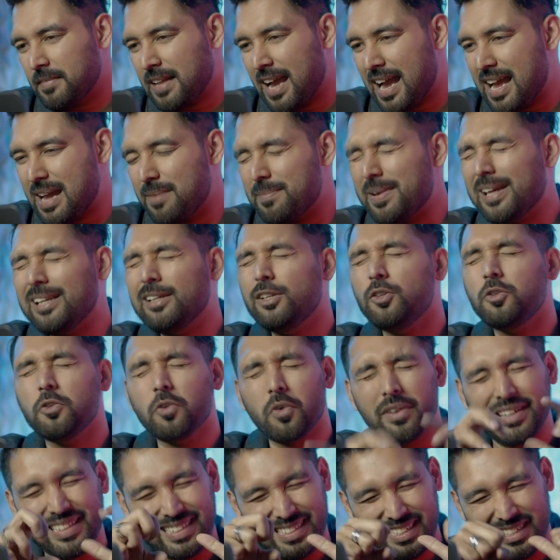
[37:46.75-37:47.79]
I am
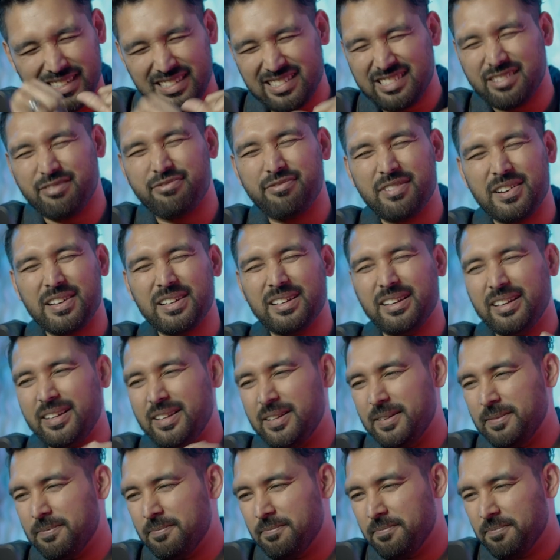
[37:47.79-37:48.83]
anointed differently.
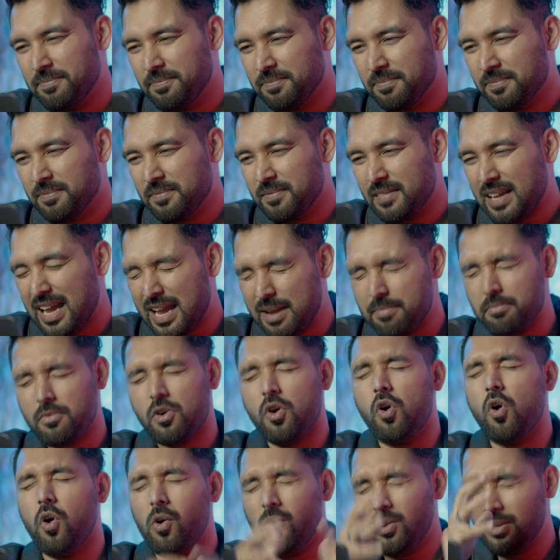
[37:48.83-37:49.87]
I am
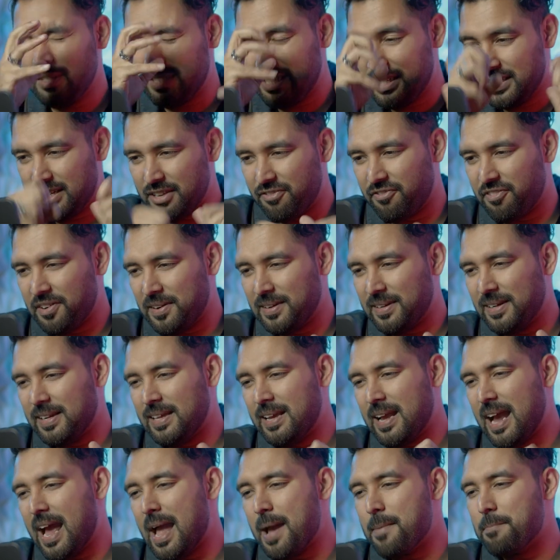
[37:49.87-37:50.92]
called
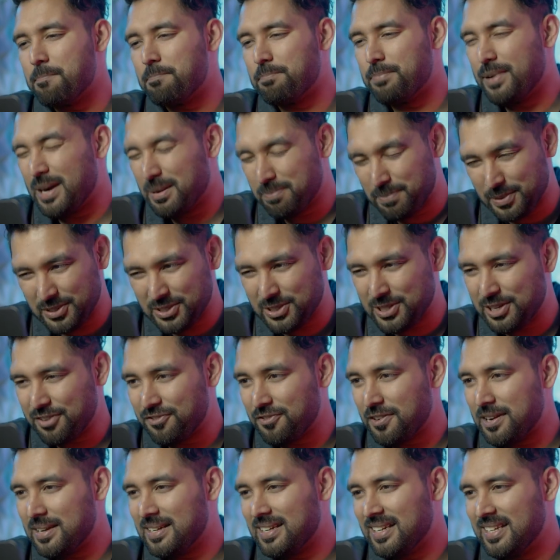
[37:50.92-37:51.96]
differently. I am purposed
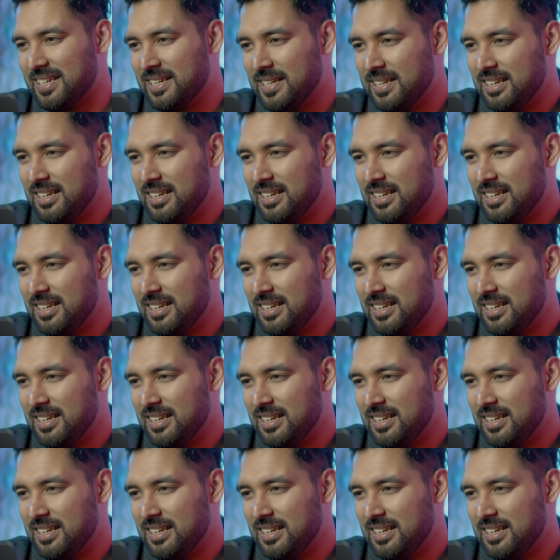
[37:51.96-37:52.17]
differently.